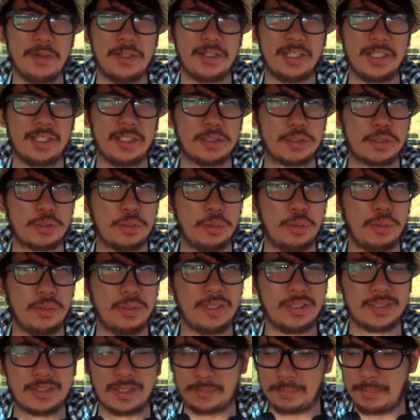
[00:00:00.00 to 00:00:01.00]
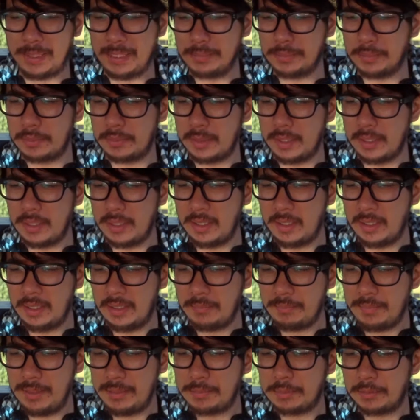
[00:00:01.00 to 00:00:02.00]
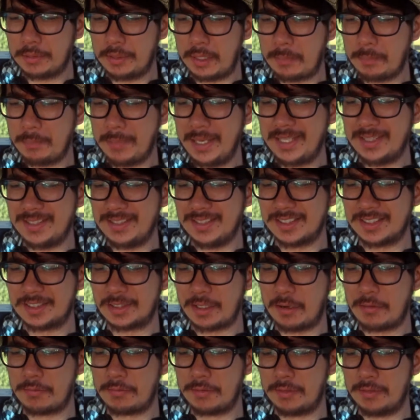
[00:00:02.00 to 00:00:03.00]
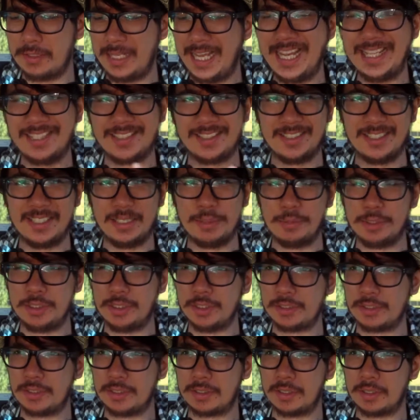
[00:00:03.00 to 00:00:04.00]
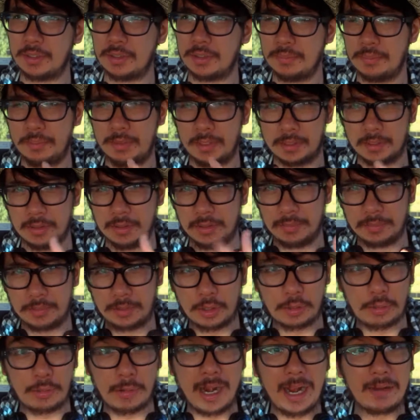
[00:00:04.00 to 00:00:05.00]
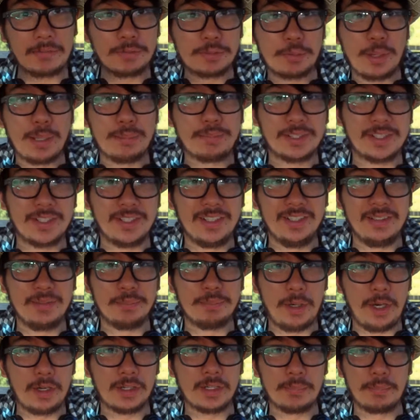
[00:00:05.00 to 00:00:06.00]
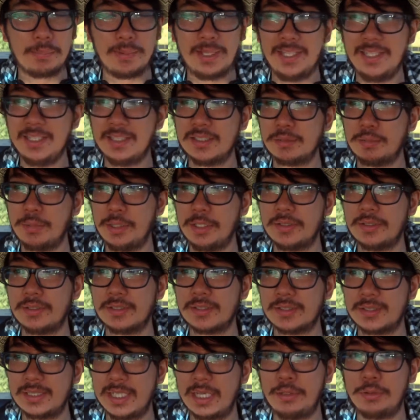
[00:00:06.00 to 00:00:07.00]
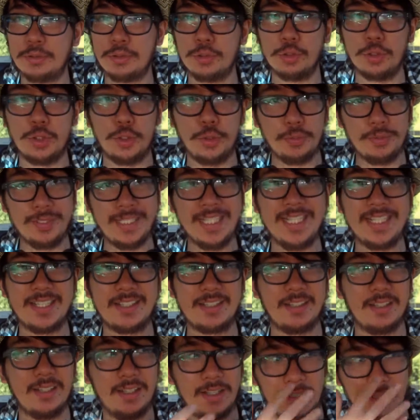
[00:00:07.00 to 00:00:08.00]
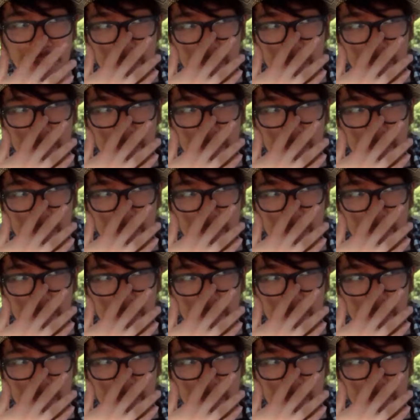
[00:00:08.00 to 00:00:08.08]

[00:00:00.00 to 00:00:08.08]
I think it's called. It's like people like make this stuff on Etsy, which is like a craft website marketplace where you can sell your unique